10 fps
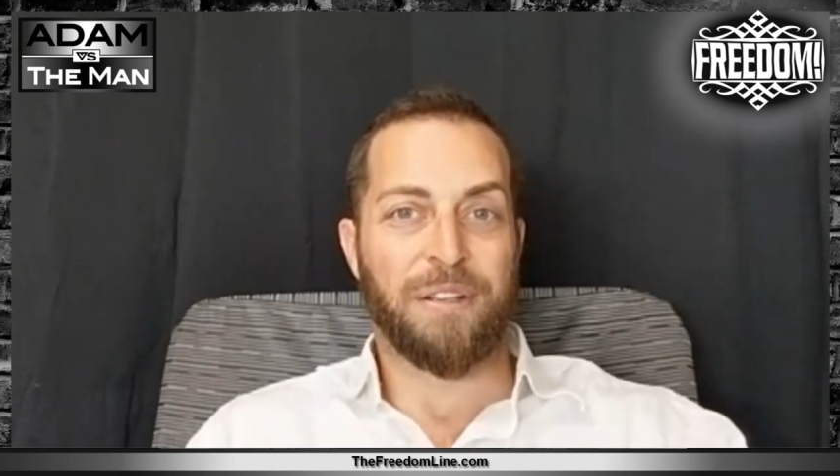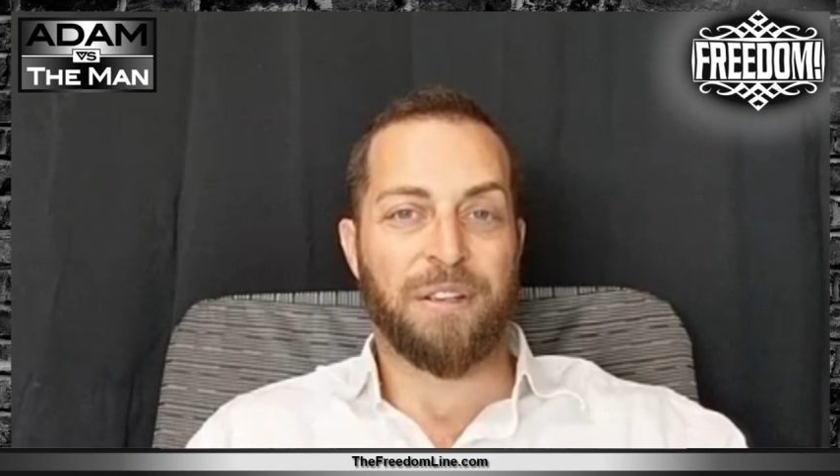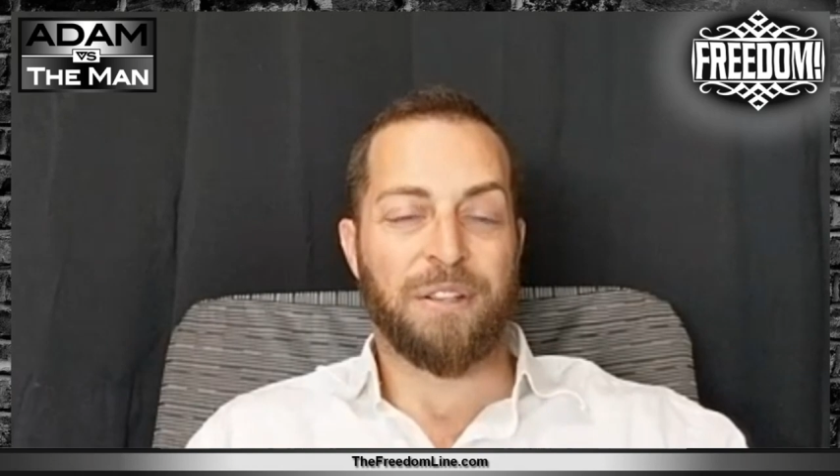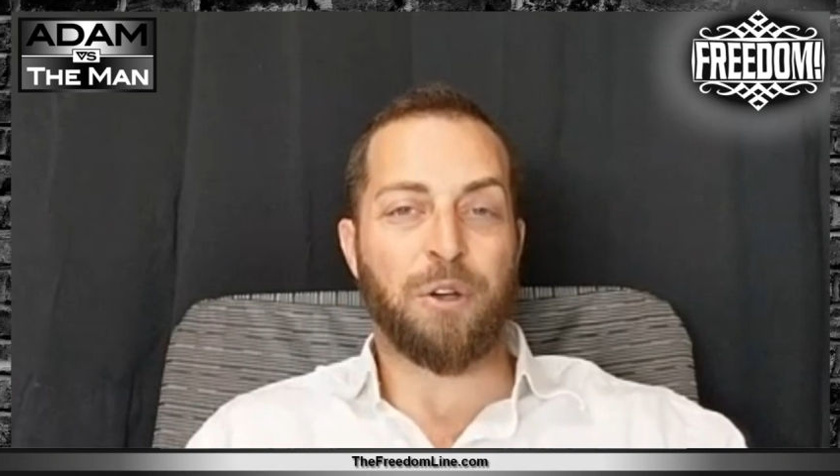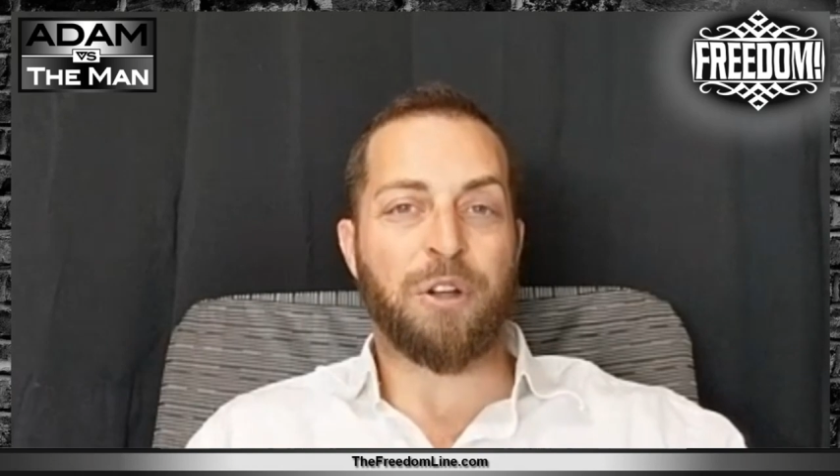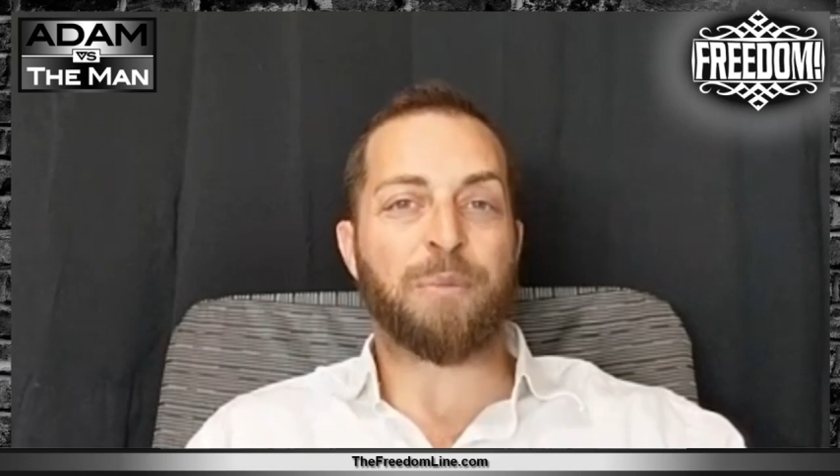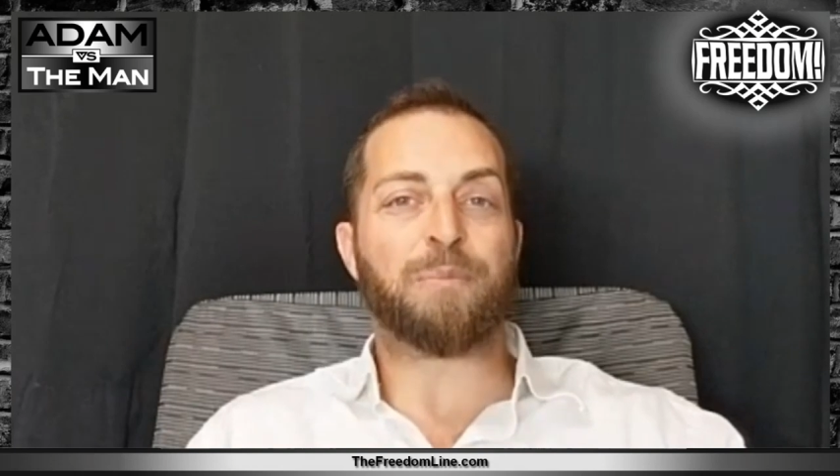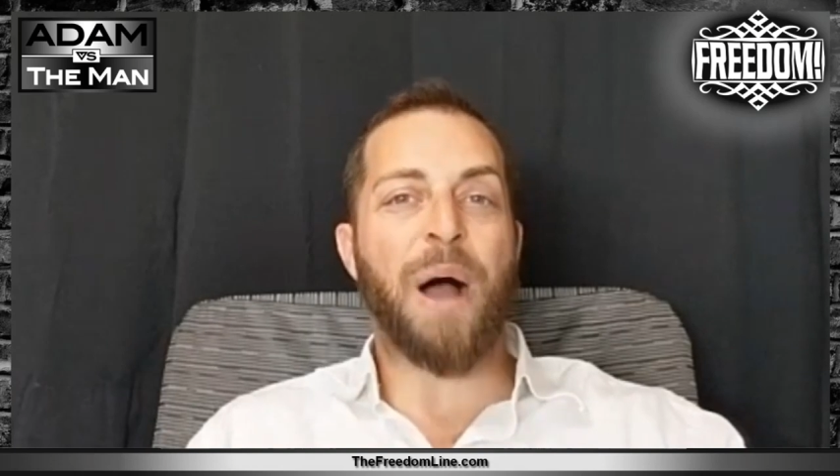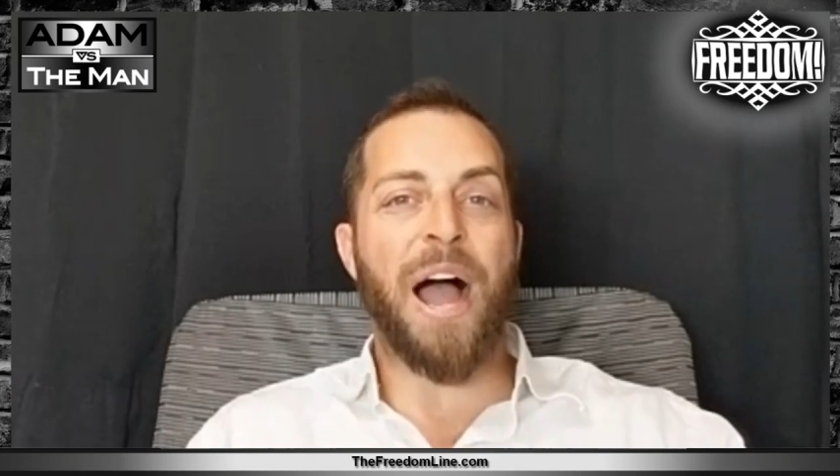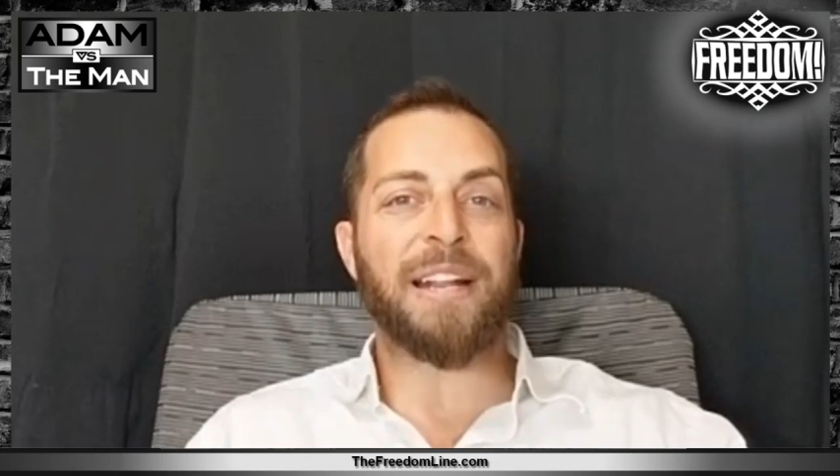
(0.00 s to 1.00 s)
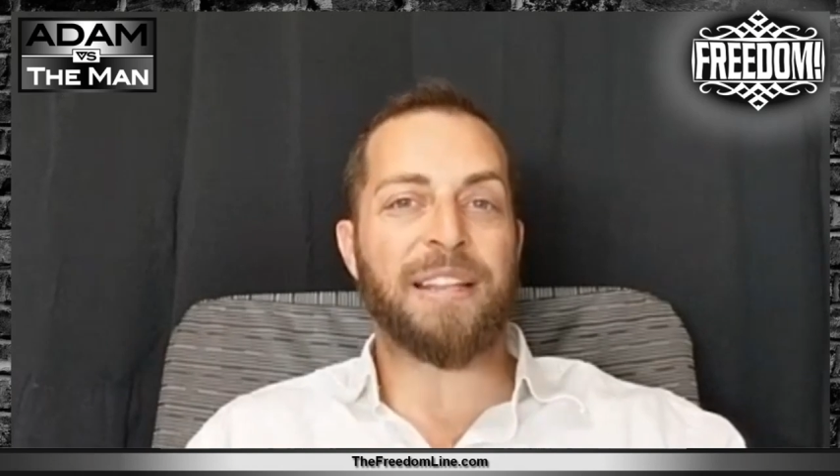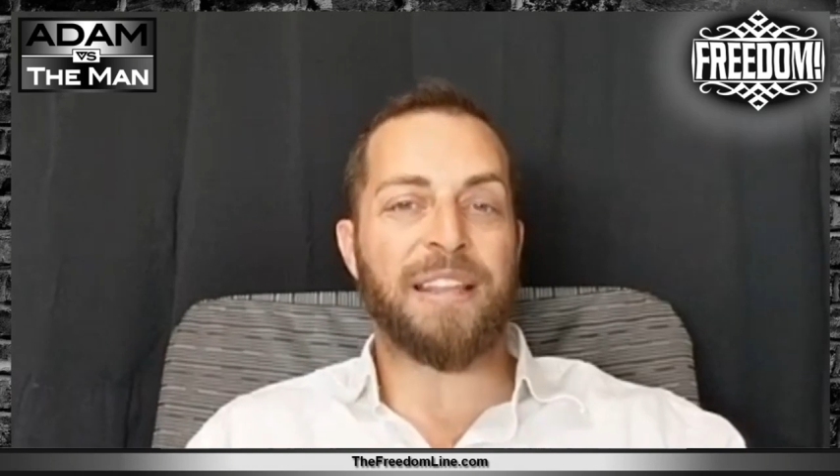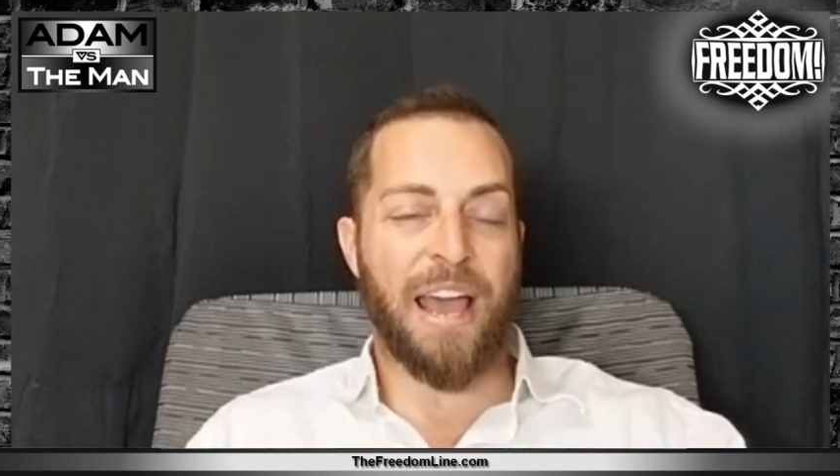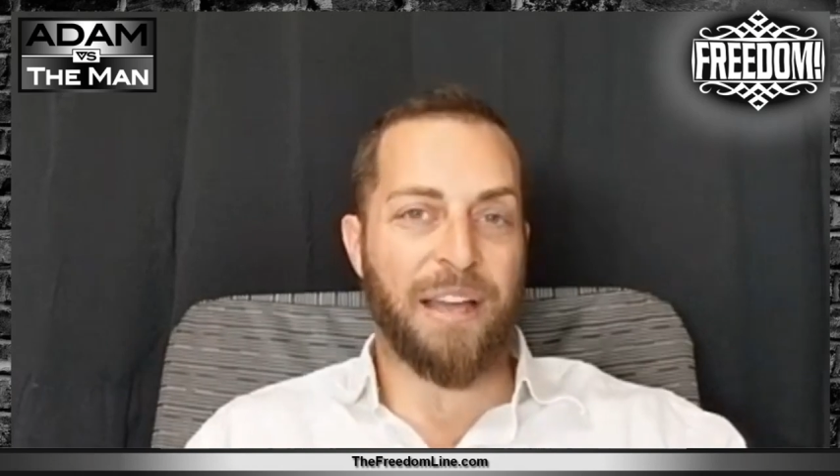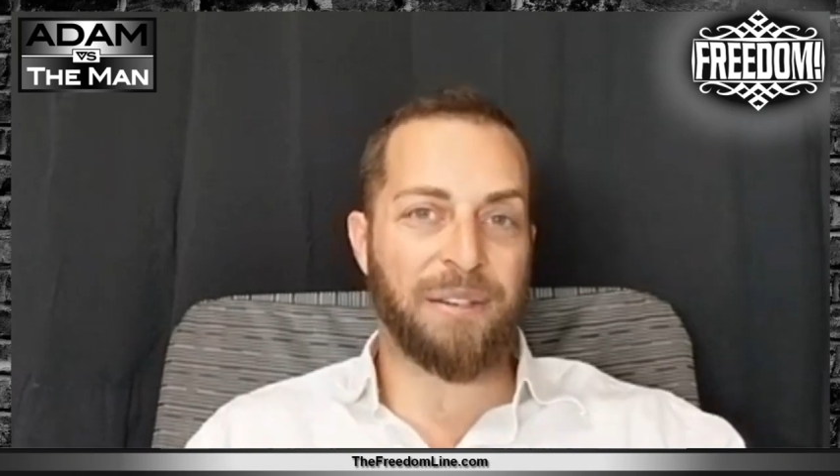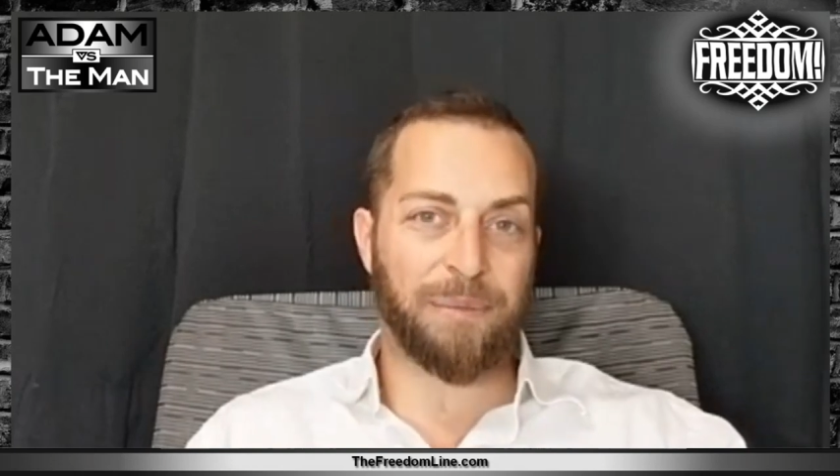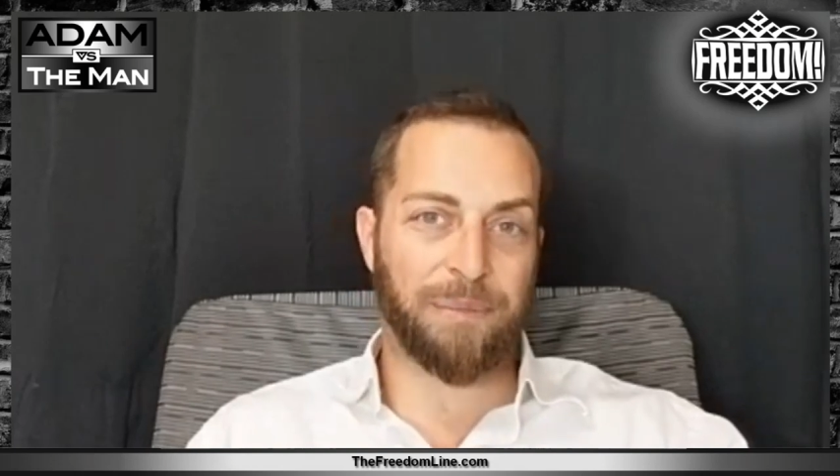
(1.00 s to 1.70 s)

So combine that